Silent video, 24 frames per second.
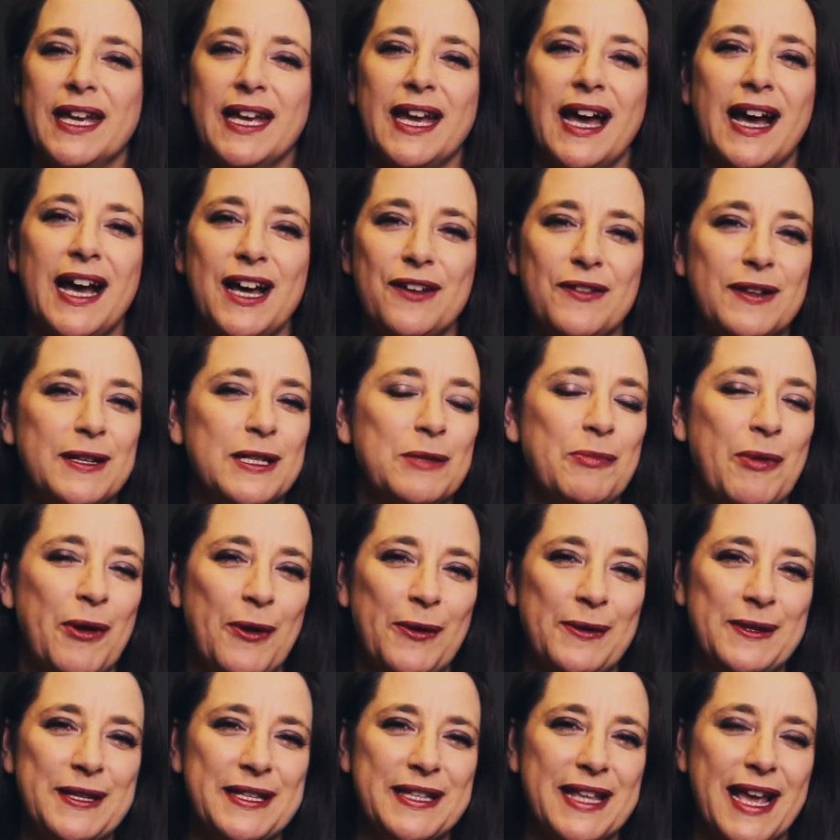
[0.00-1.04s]
I've
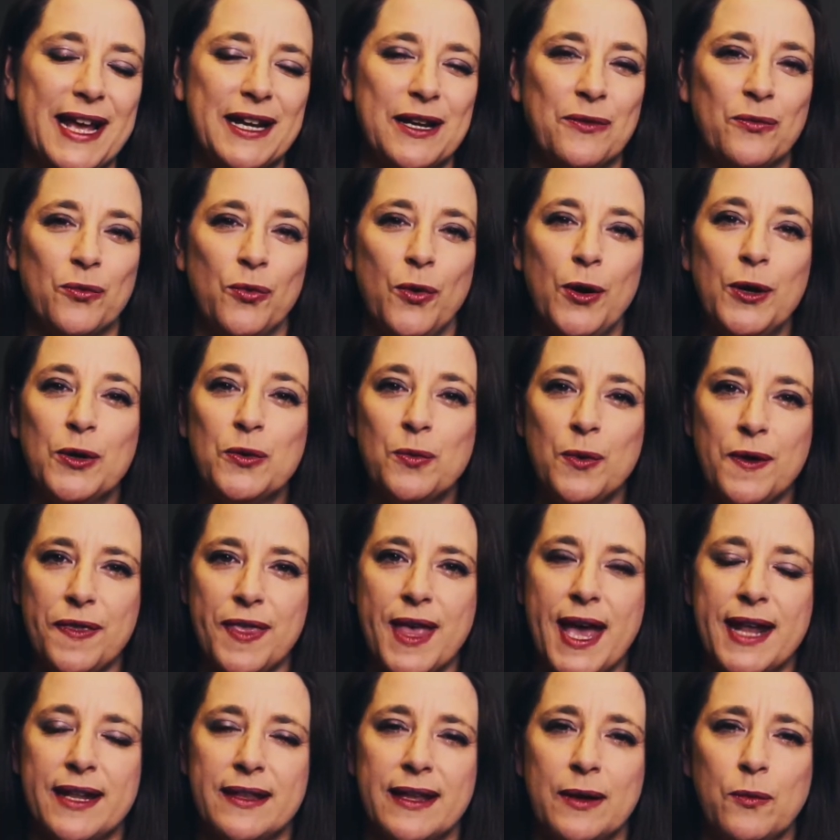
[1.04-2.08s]
experienced that and worked with
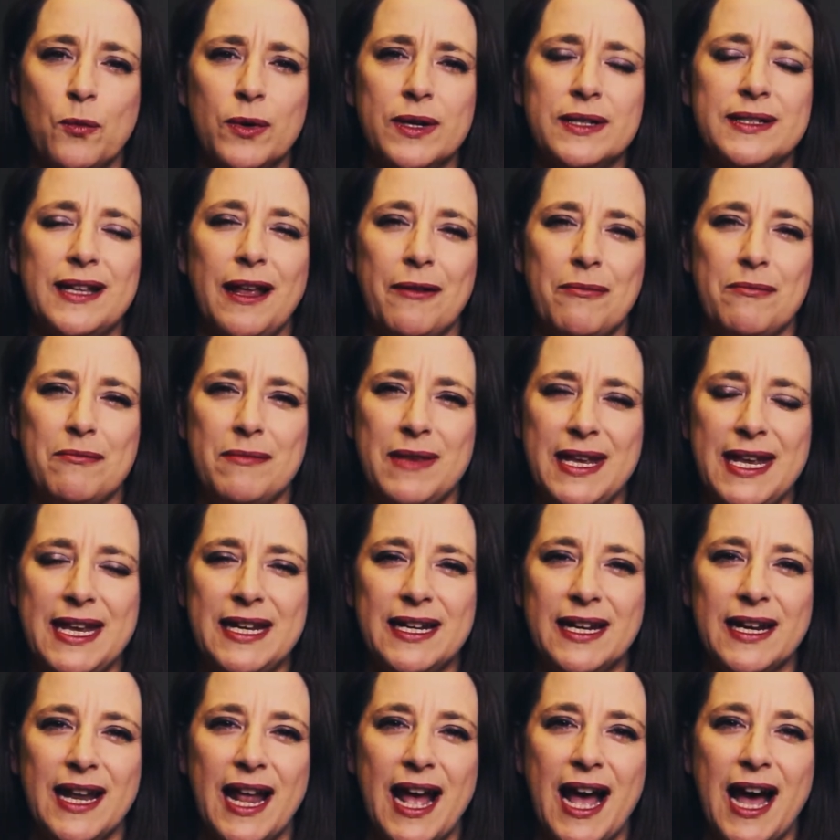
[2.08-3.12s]
that. And then what does that mean
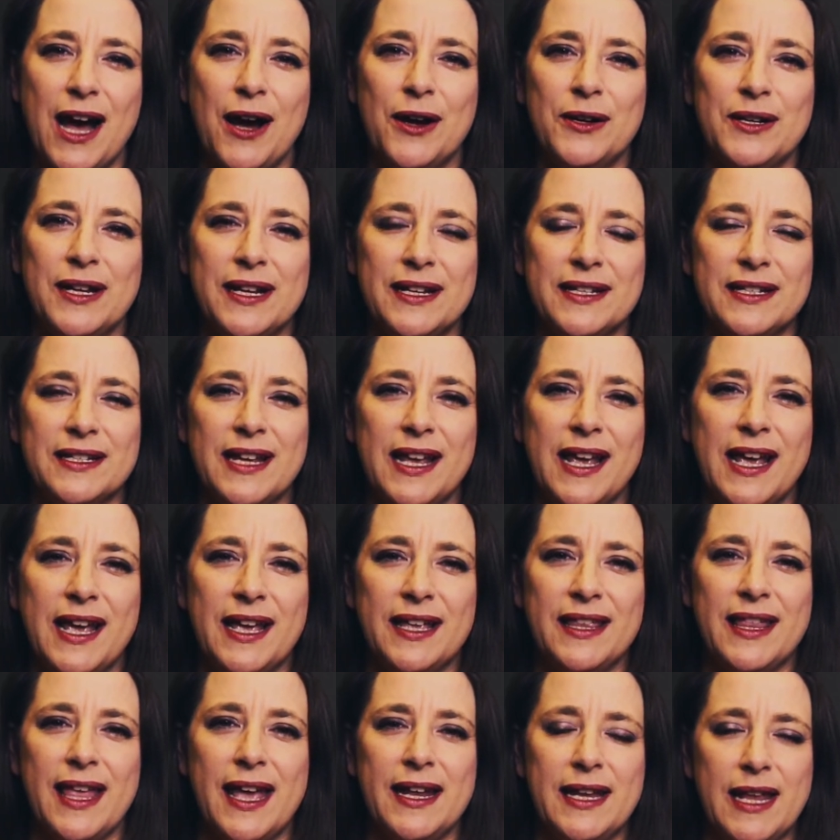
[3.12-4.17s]
and how does
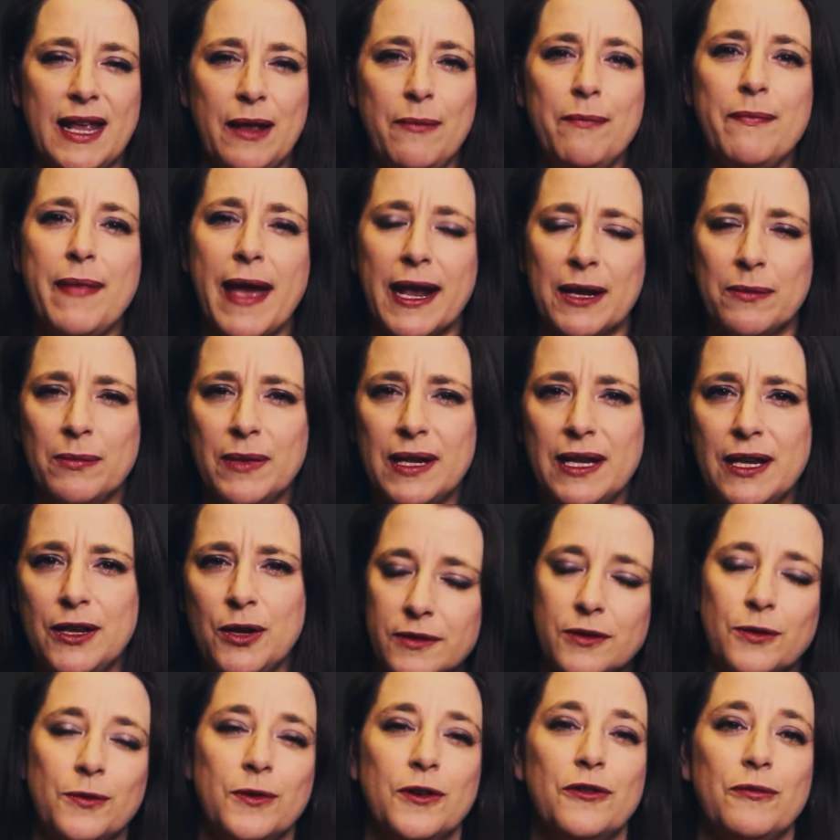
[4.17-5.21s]
that impact me?
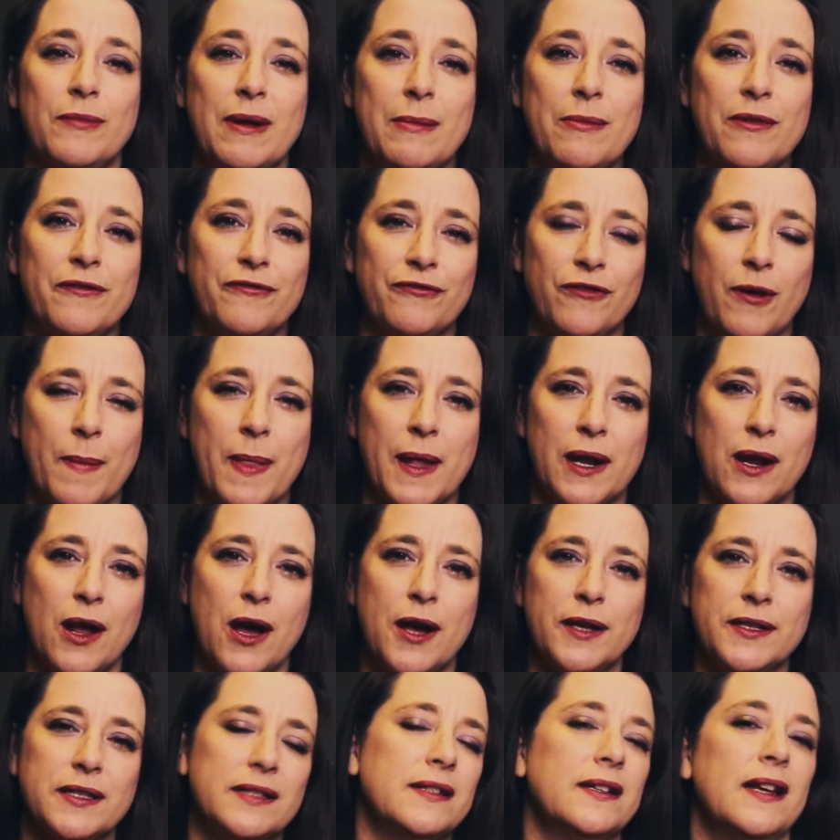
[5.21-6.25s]
You would remember from the
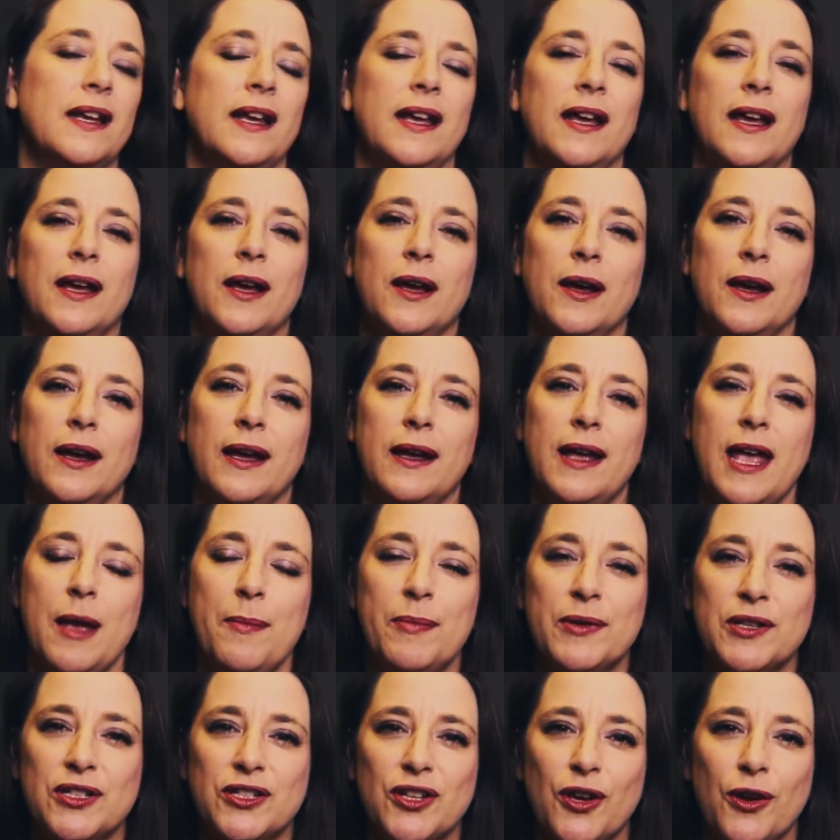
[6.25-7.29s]
last
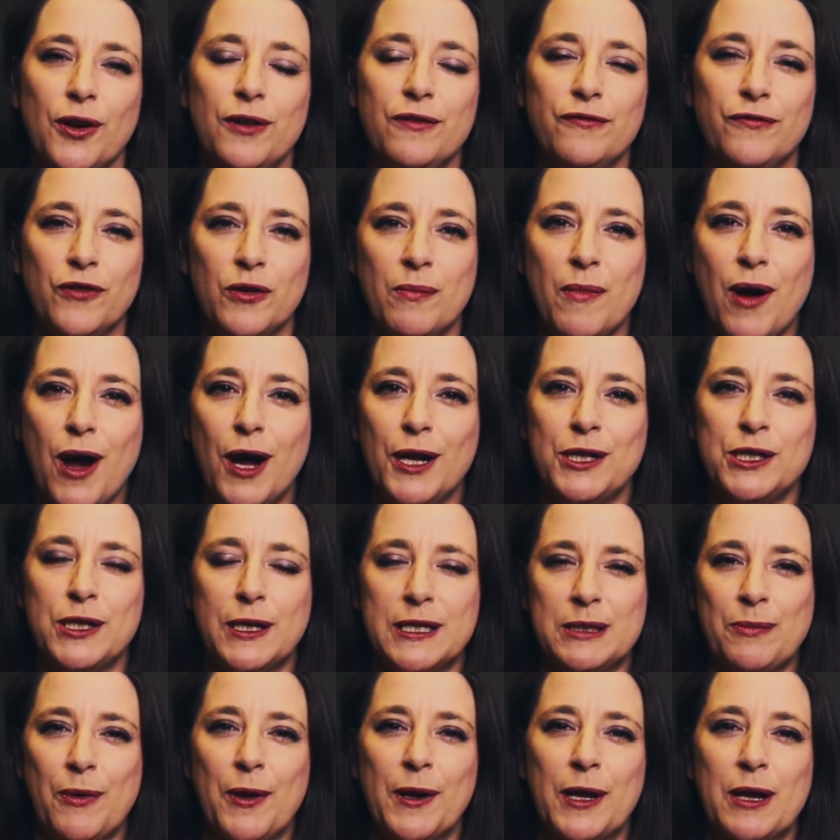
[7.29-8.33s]
episode for March, I
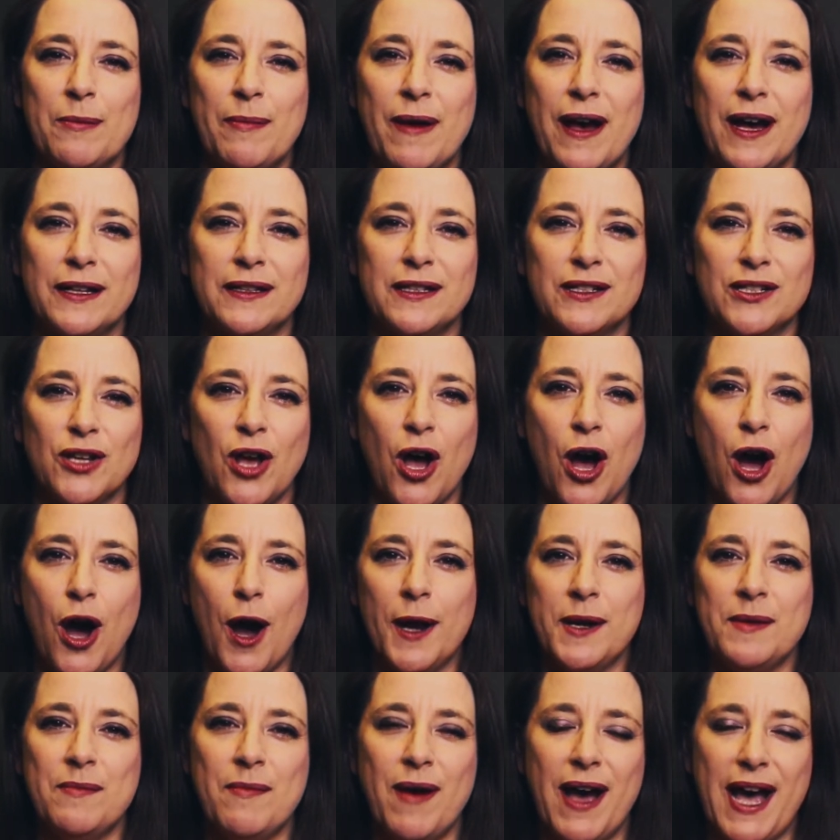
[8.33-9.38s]
spoke about this
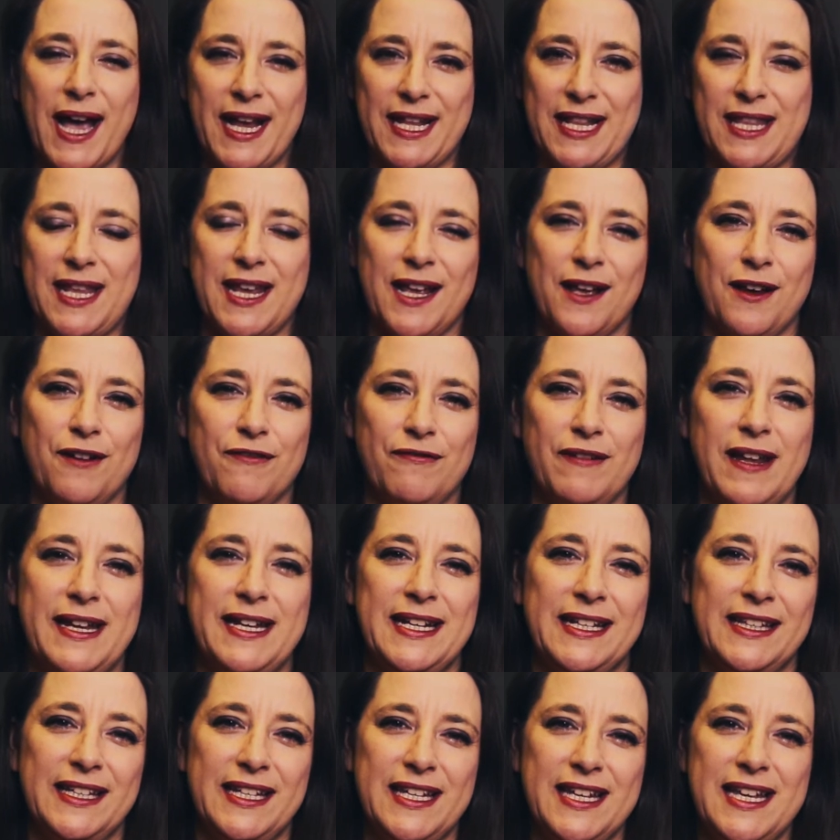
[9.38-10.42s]
heart-mind thing of
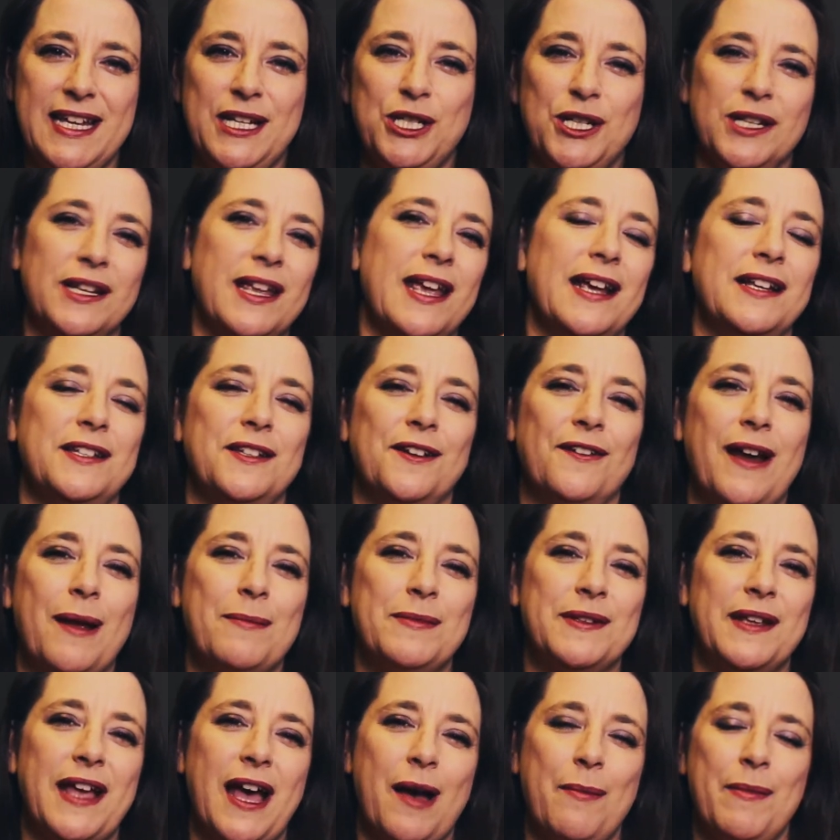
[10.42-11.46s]
letting the I Ching
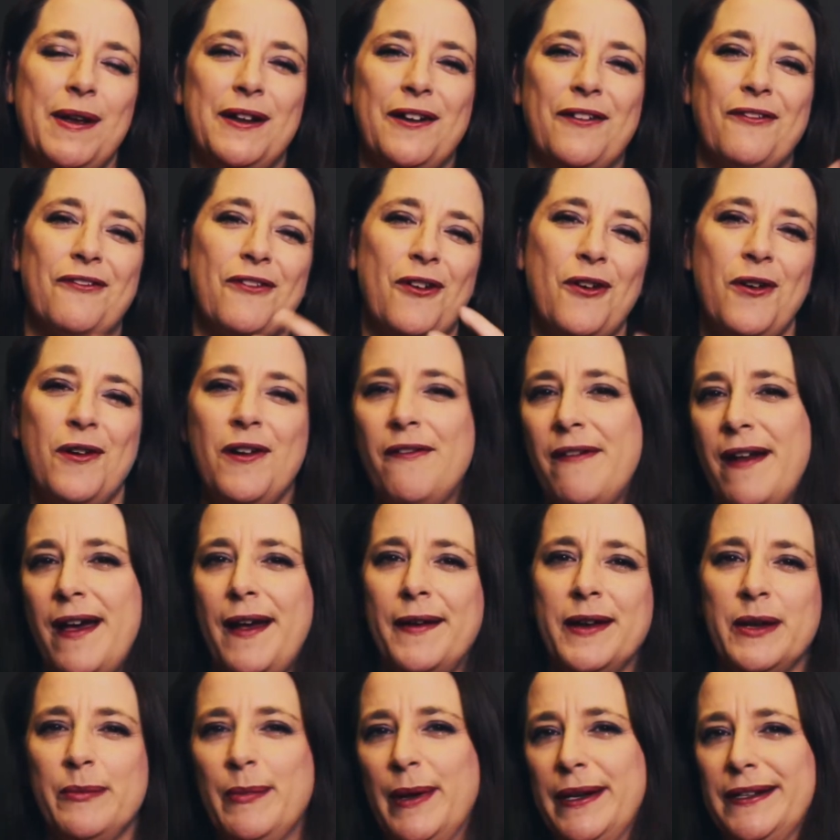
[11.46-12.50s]
hexagrams come in and roll
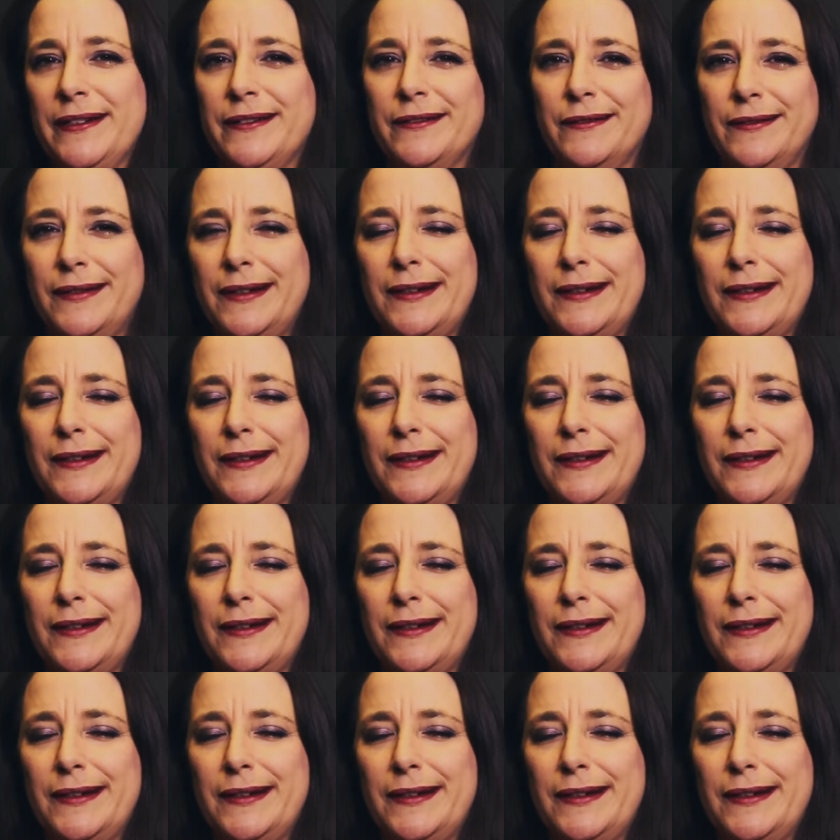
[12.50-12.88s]
around a bit and